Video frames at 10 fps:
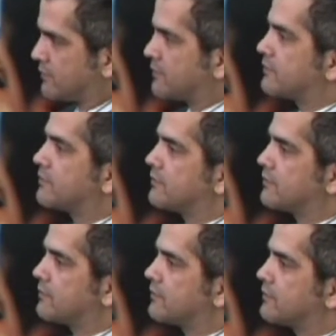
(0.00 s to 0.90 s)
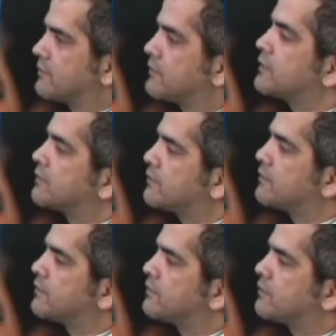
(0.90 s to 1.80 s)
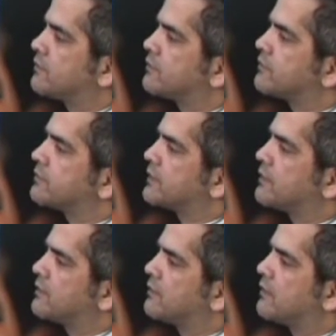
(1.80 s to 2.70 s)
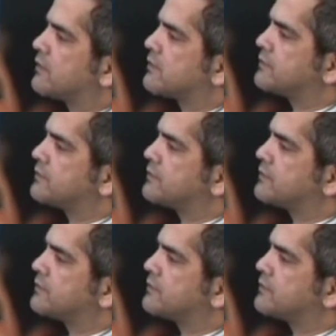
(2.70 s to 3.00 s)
[no speech]